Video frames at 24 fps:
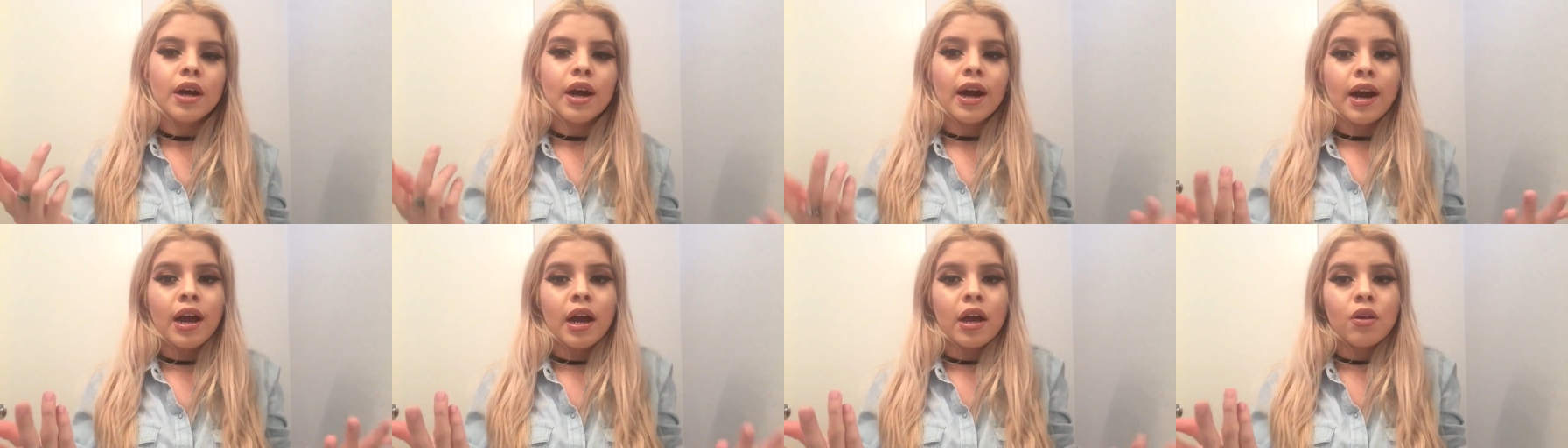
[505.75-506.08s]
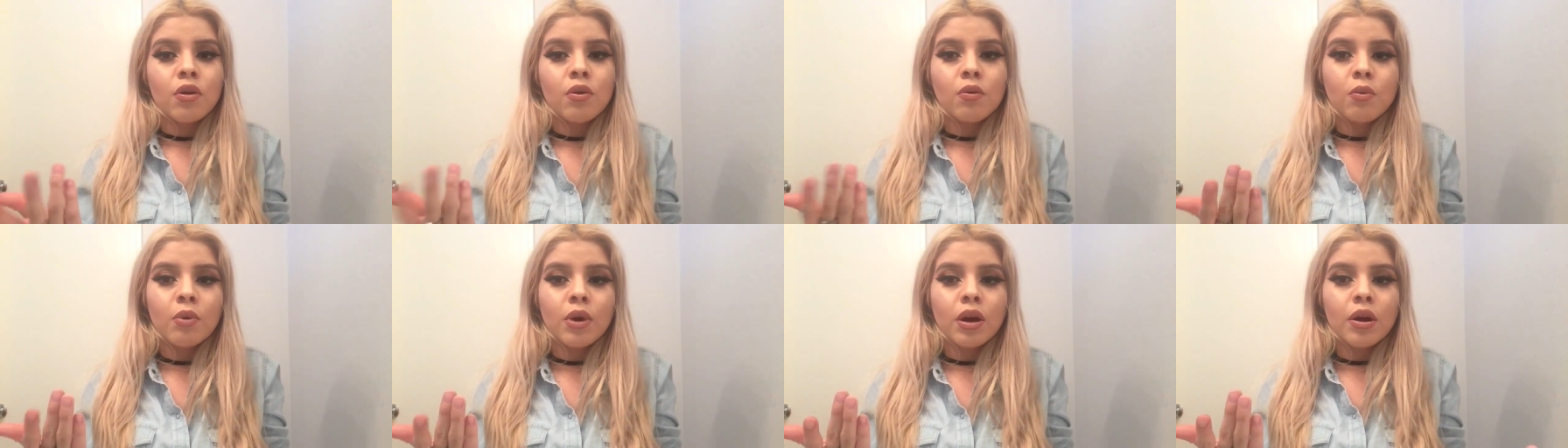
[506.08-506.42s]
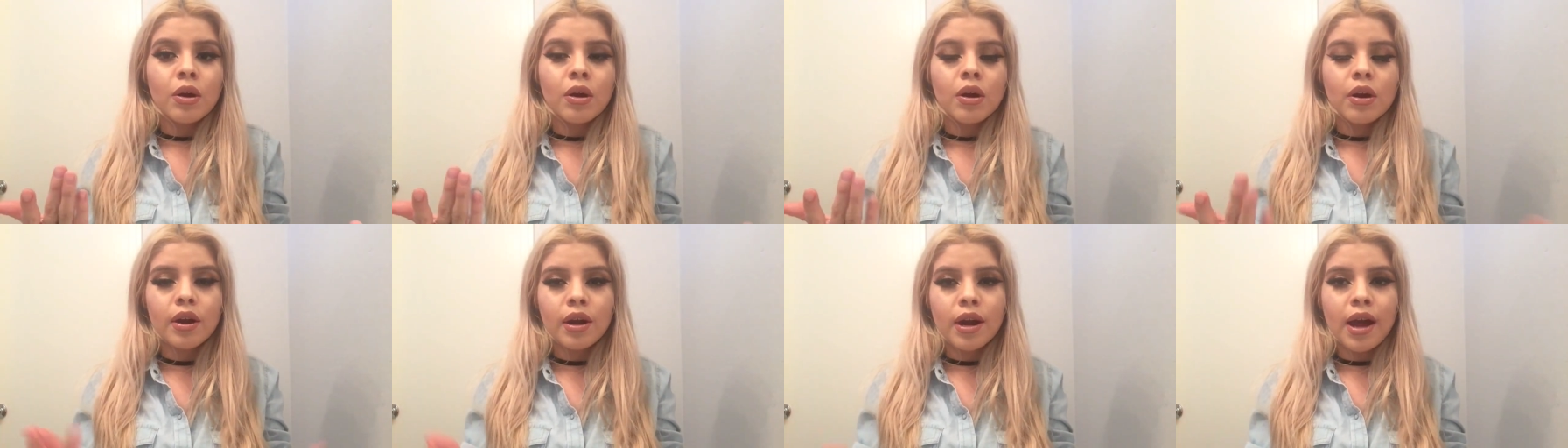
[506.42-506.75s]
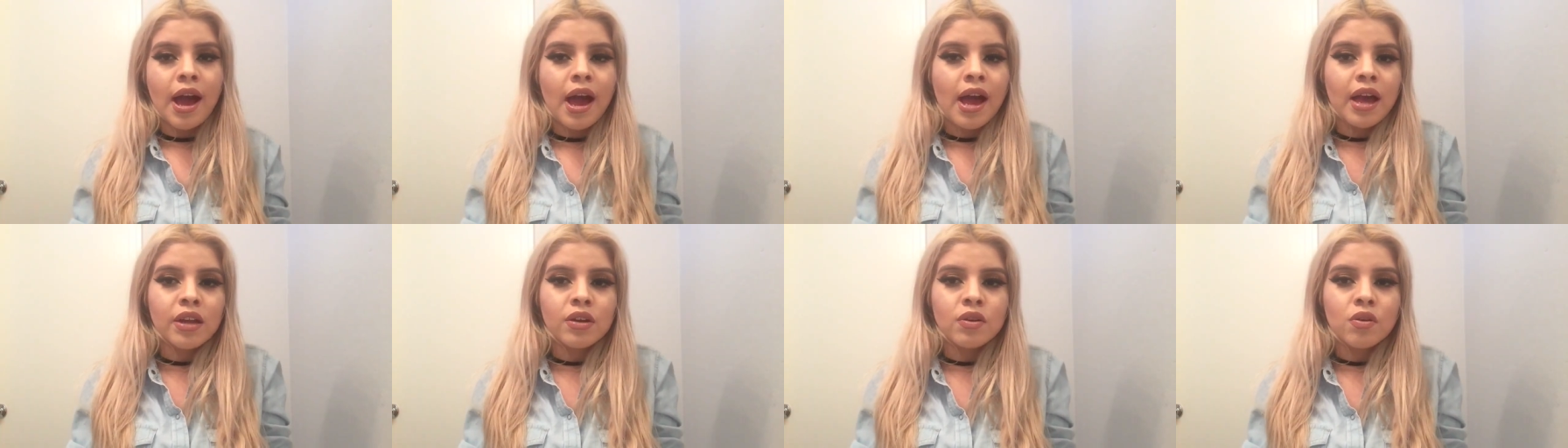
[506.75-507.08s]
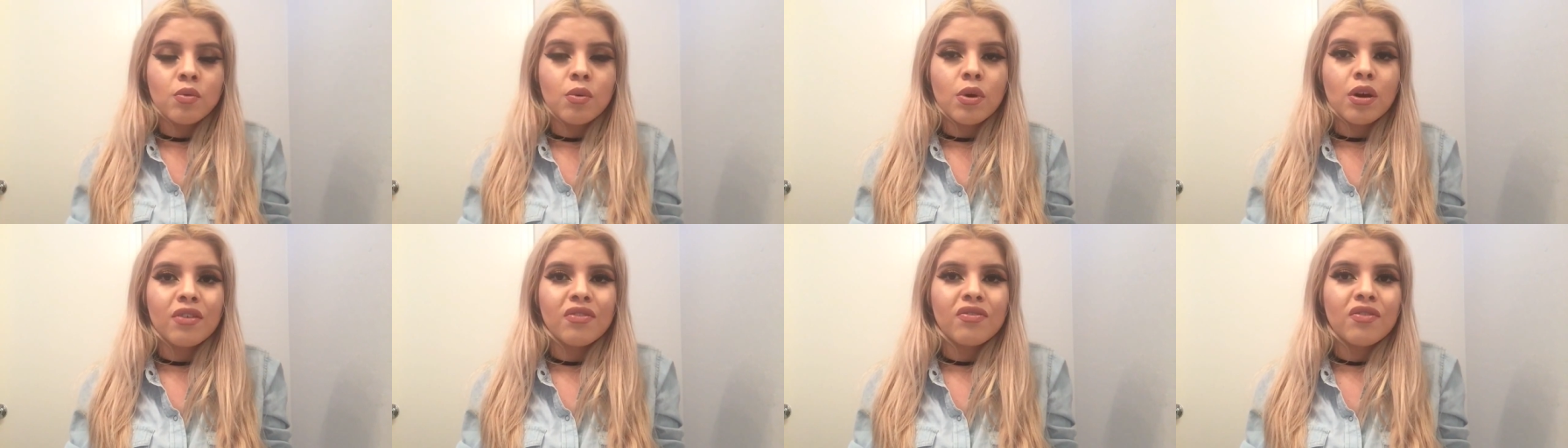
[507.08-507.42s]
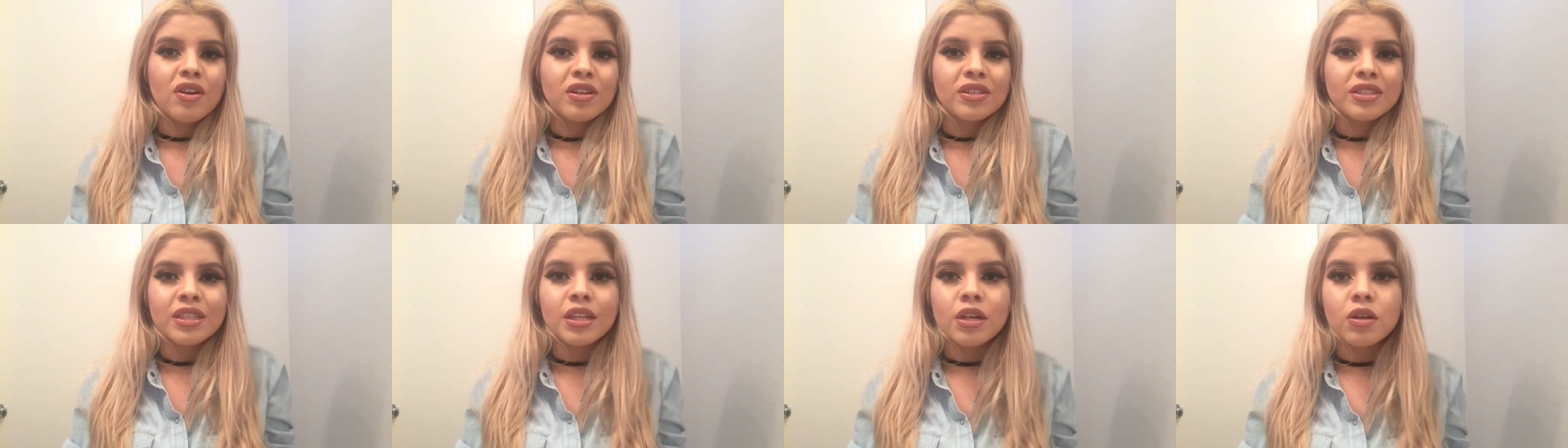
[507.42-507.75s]
I don't wear
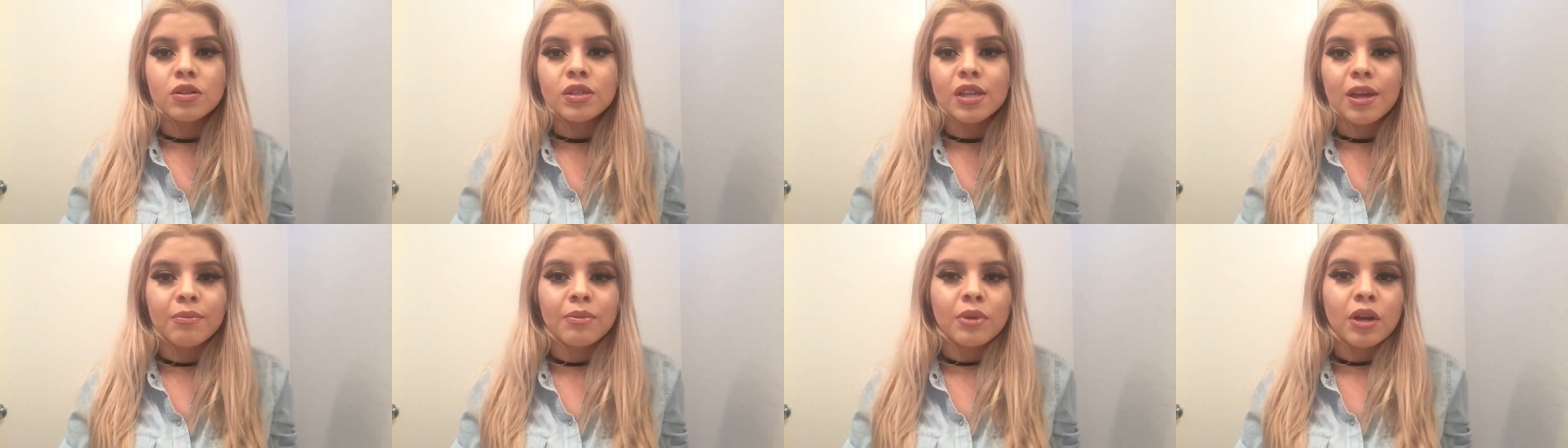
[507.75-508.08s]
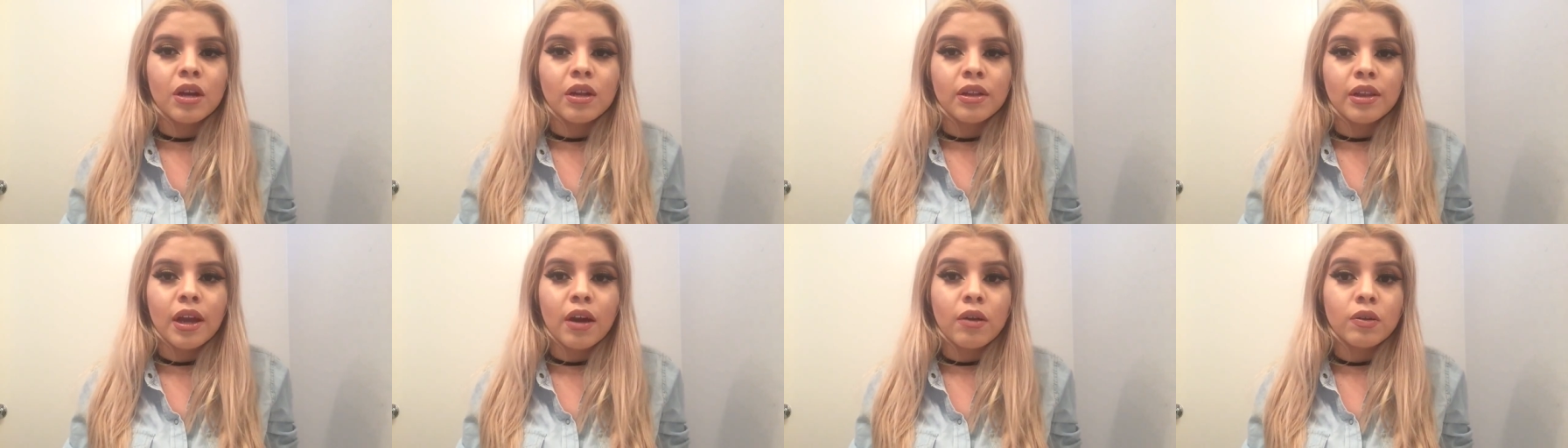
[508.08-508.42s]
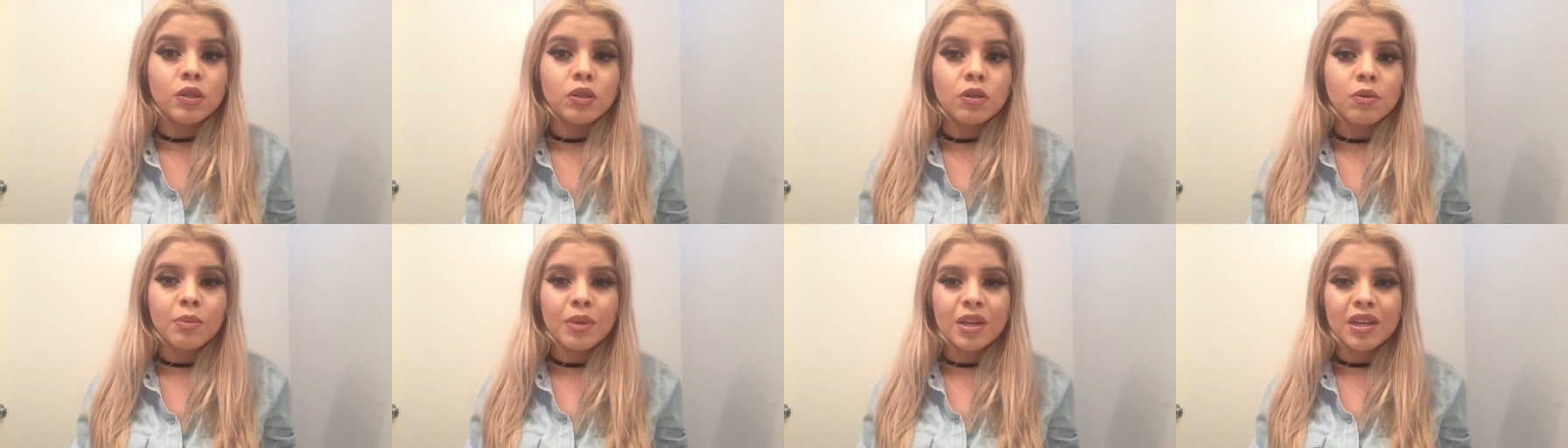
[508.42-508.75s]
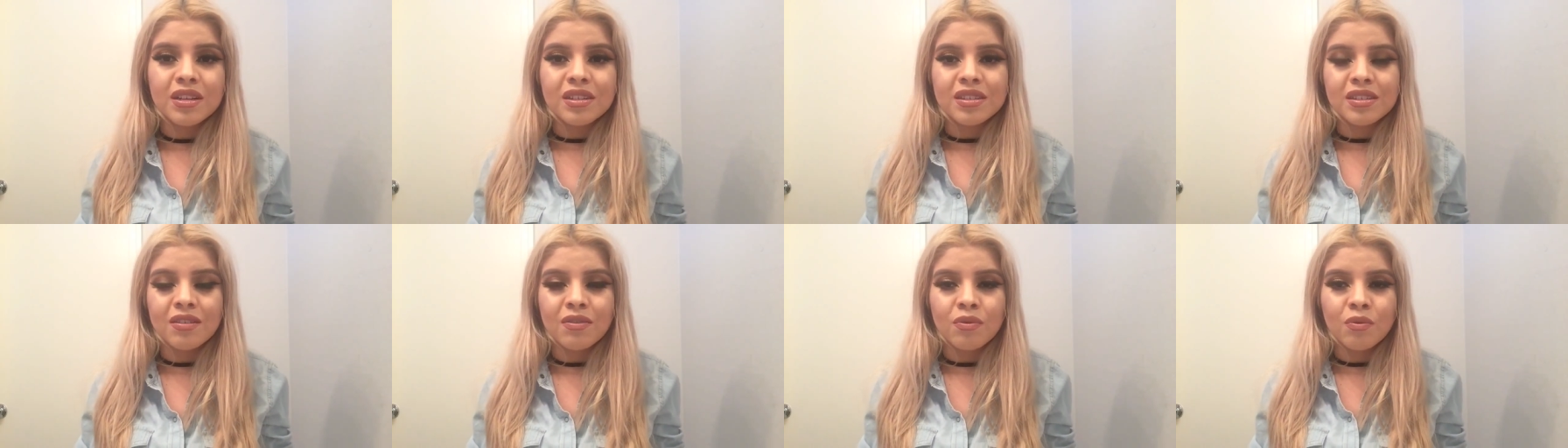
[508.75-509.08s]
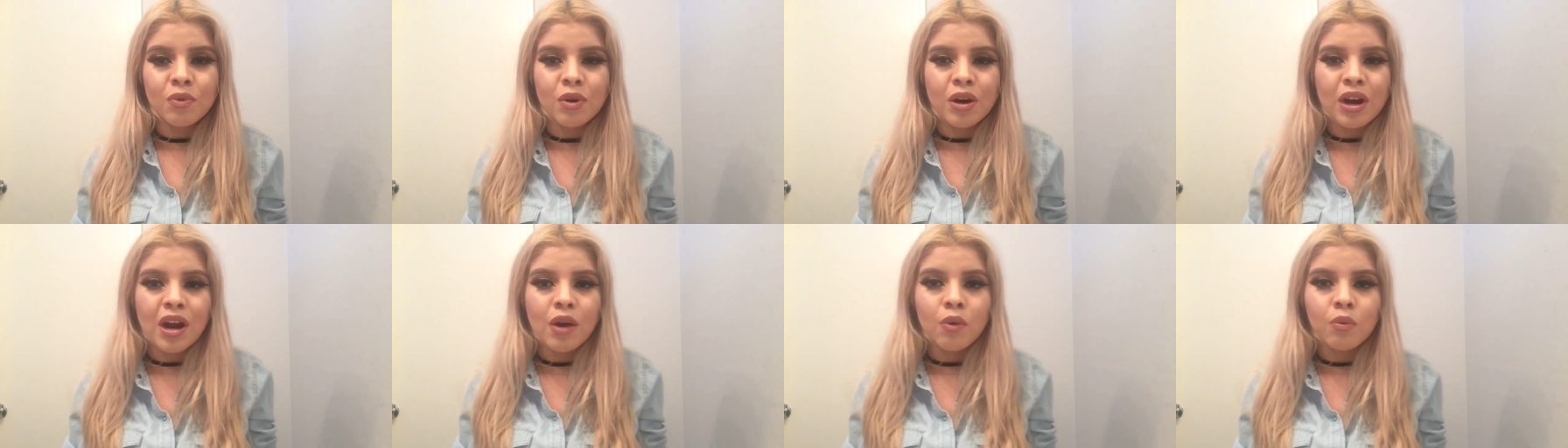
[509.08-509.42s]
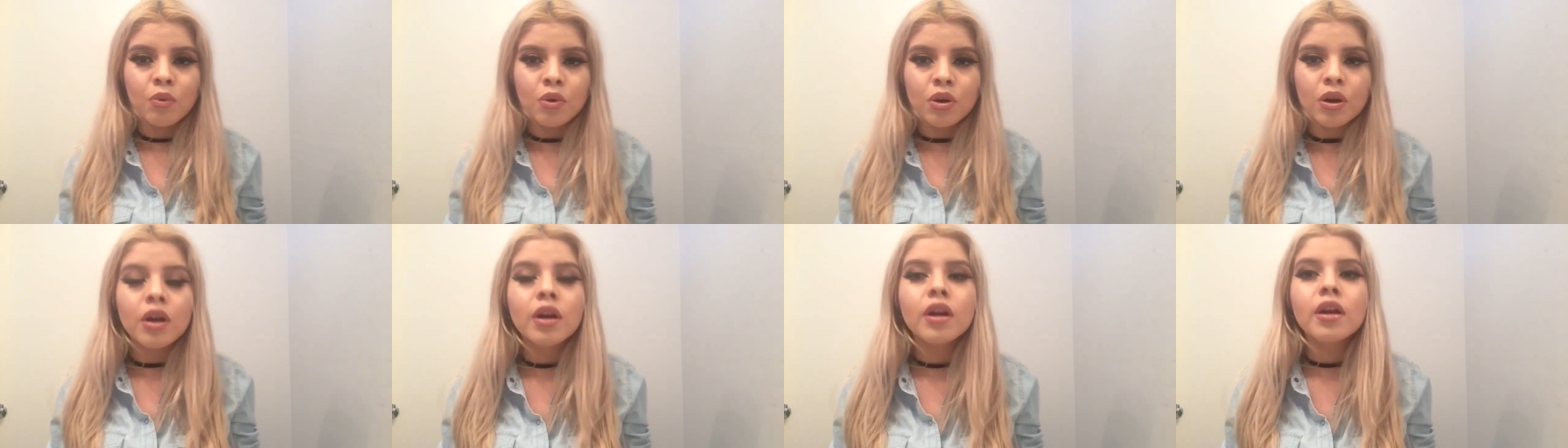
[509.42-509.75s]
false nails. I'm not allowed to because of where I
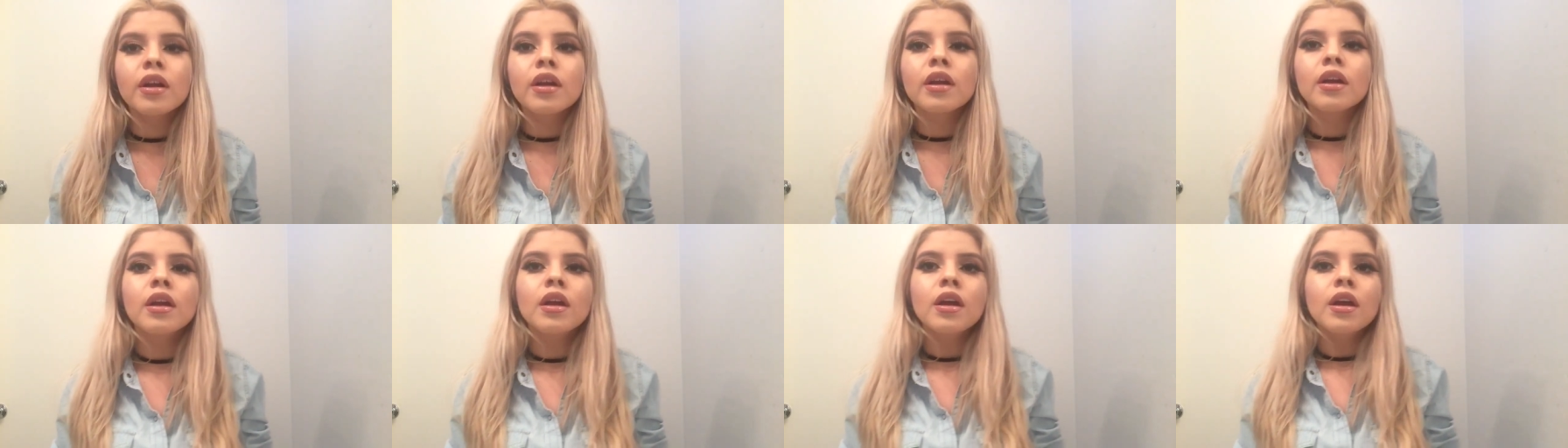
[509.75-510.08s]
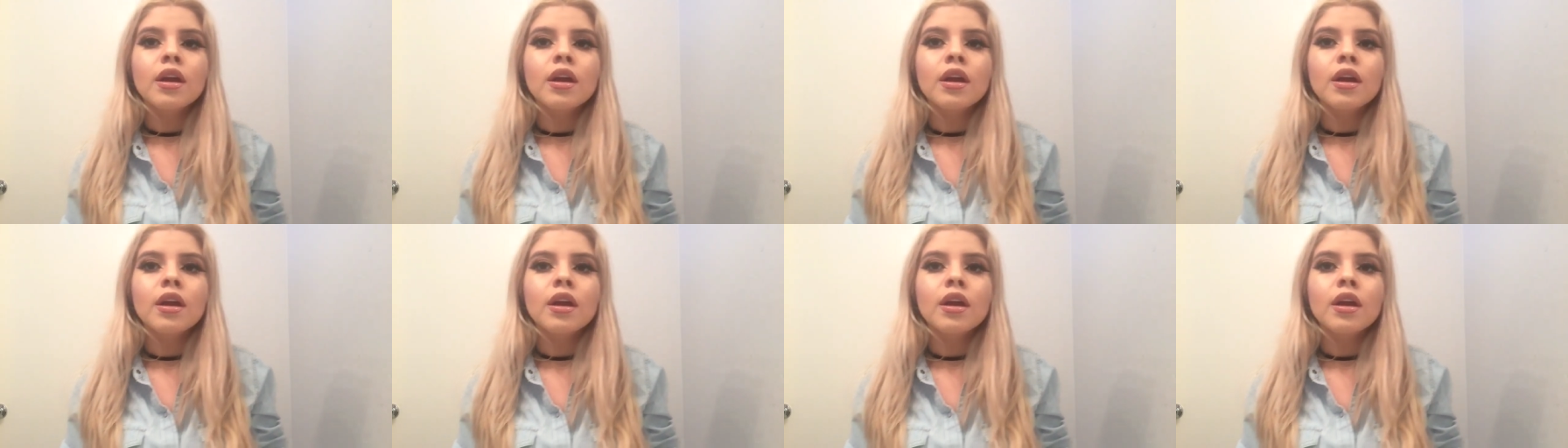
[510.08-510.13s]
work.